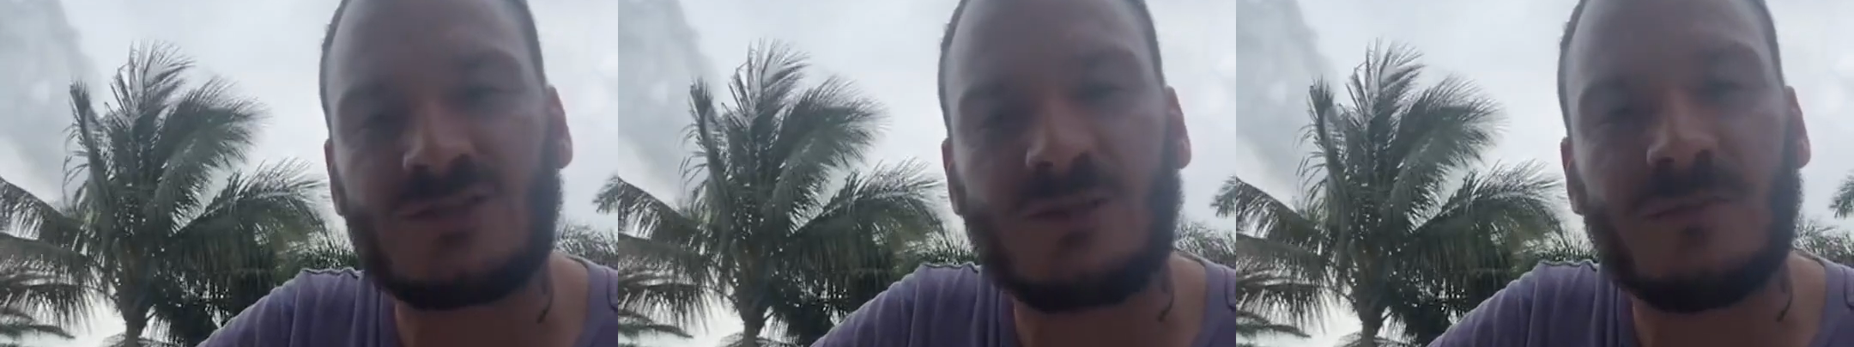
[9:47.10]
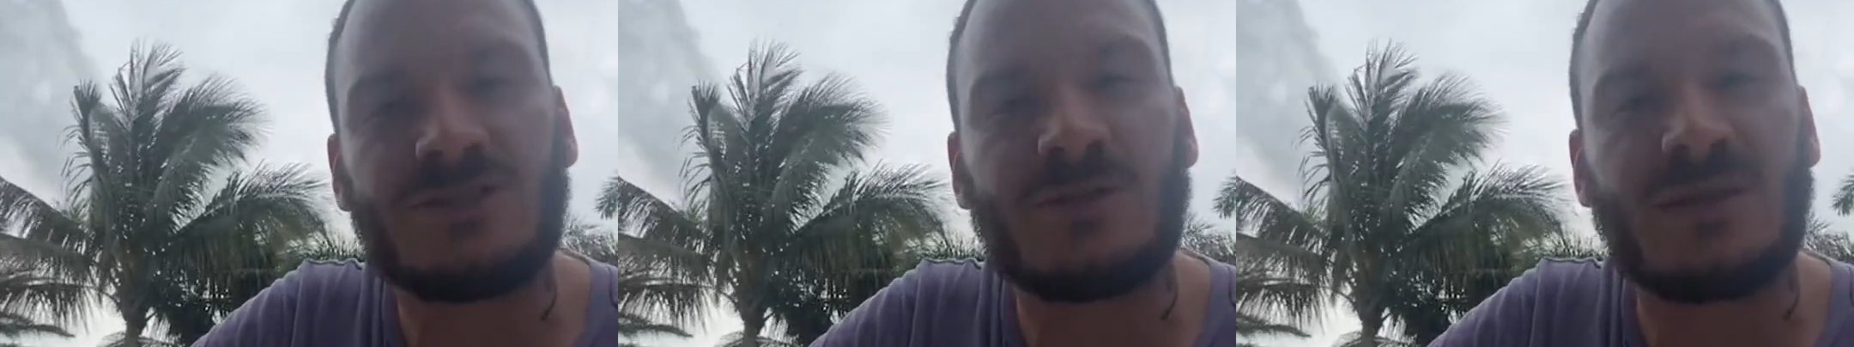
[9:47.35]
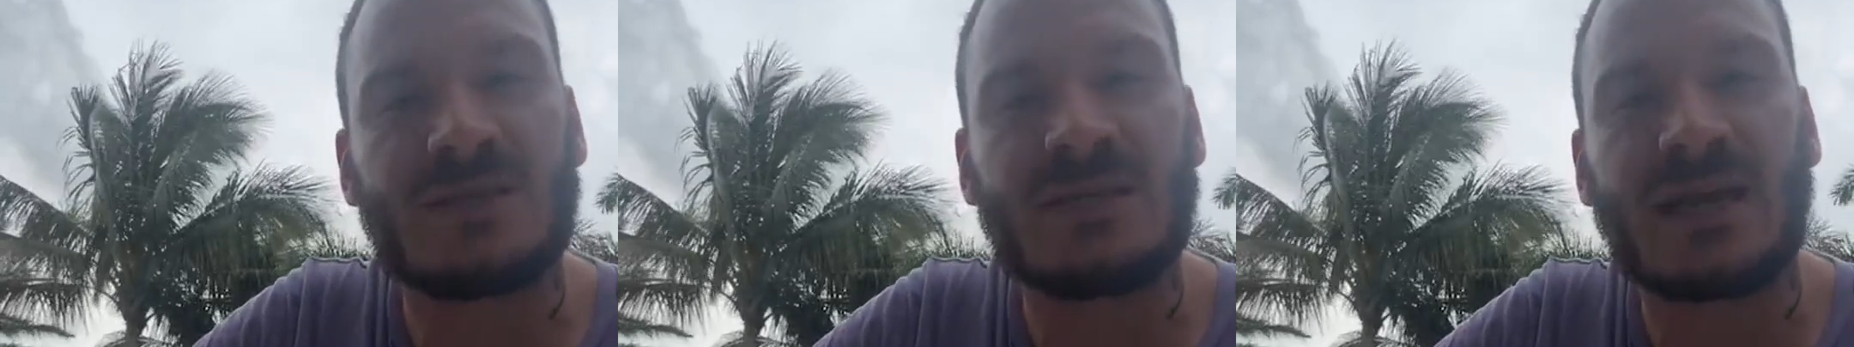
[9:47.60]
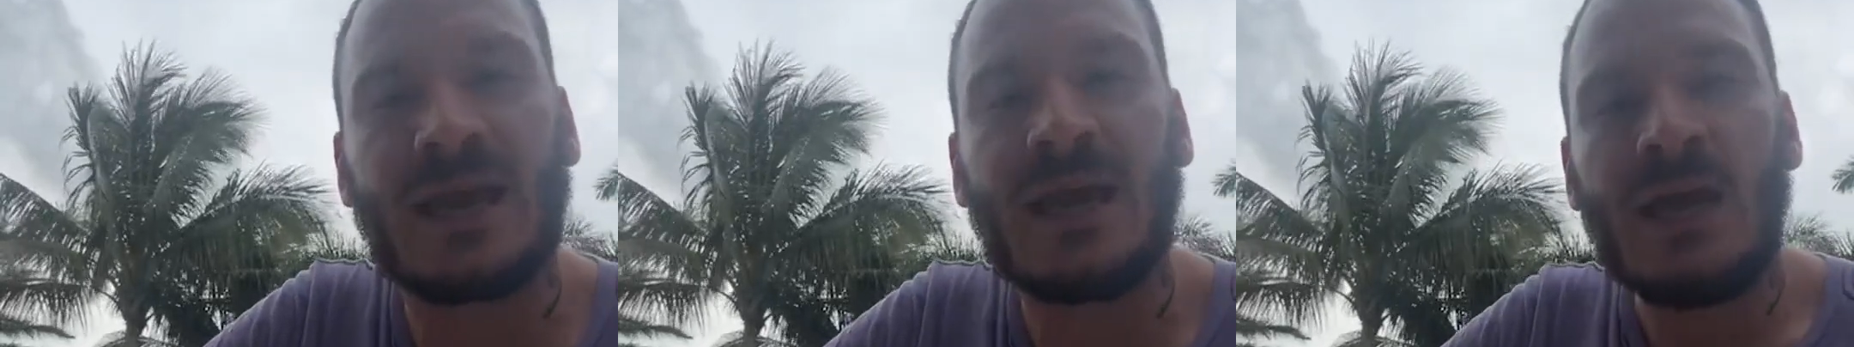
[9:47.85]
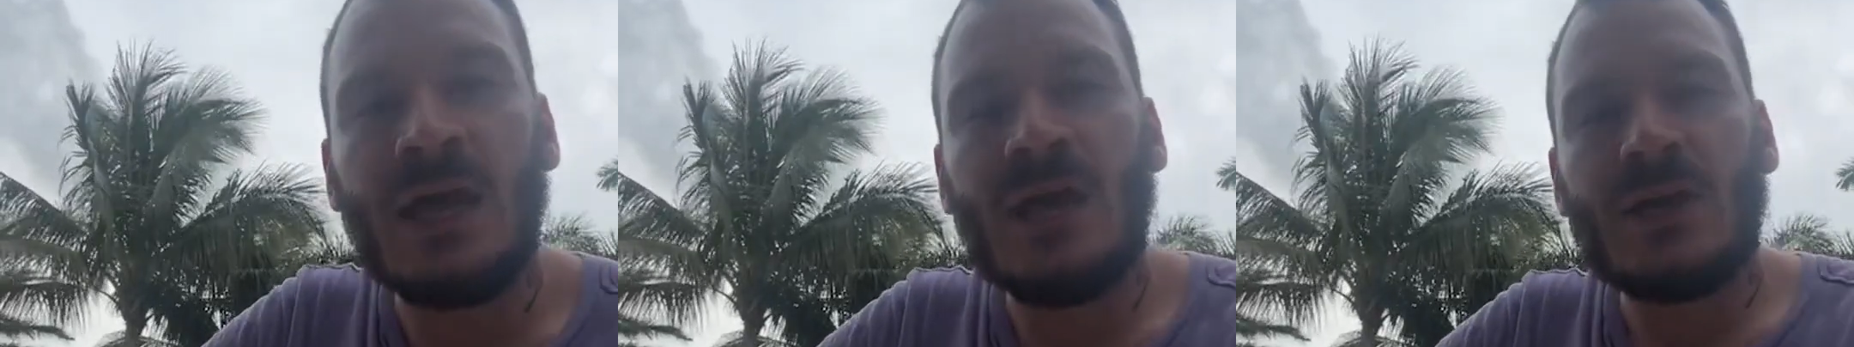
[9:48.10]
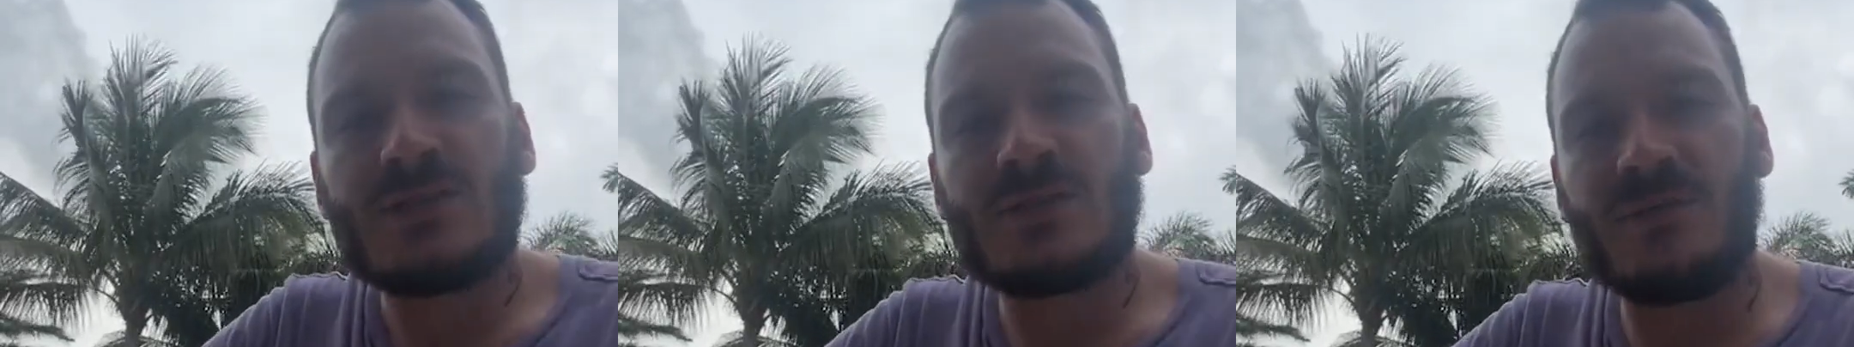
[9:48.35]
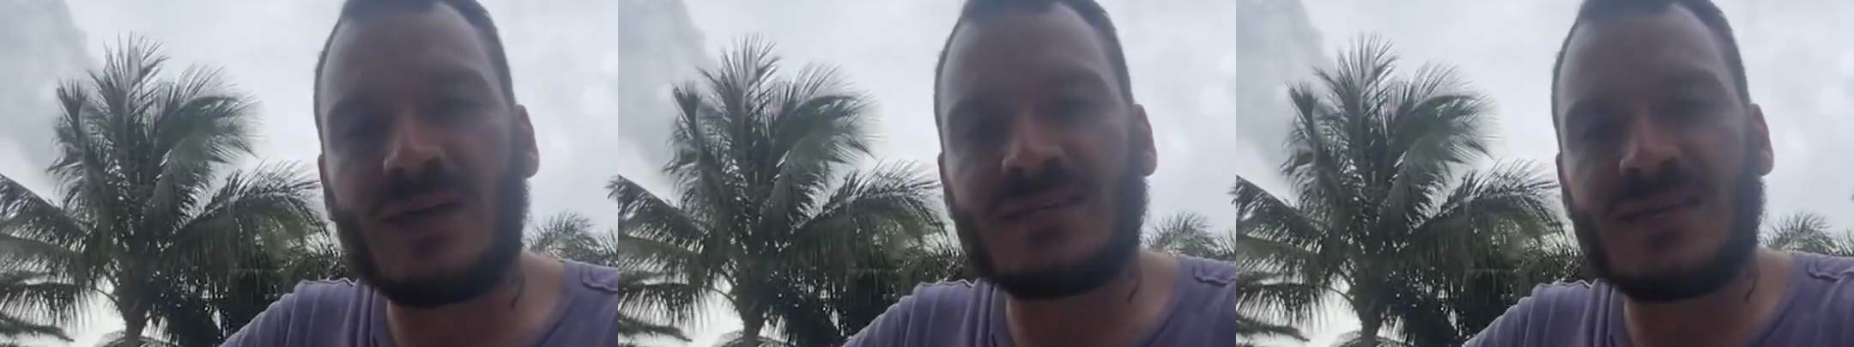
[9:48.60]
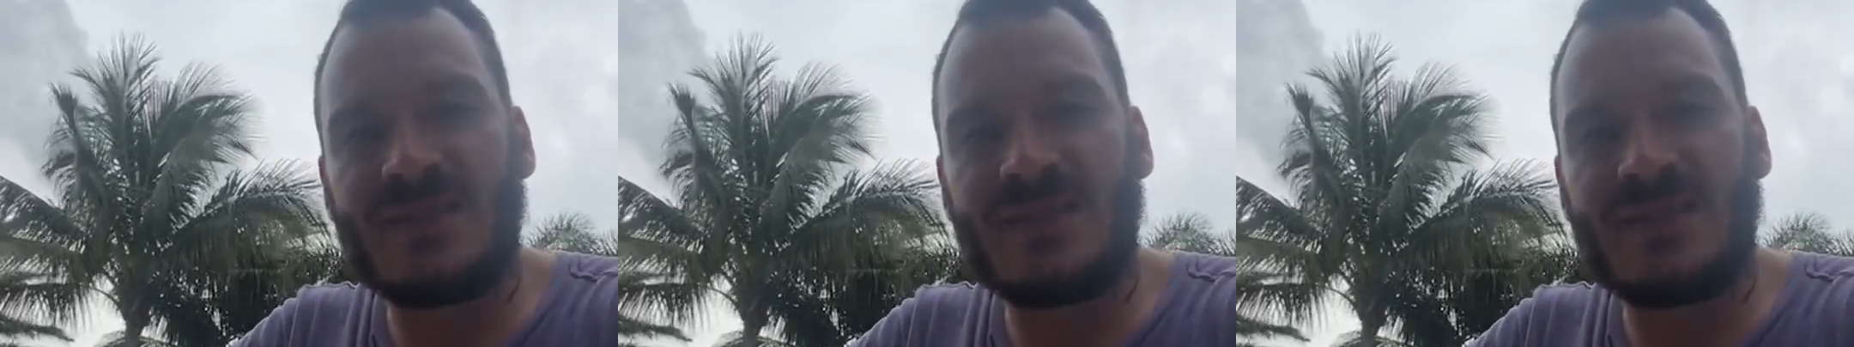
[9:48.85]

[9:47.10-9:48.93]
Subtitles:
to the Truman Show in a second. So they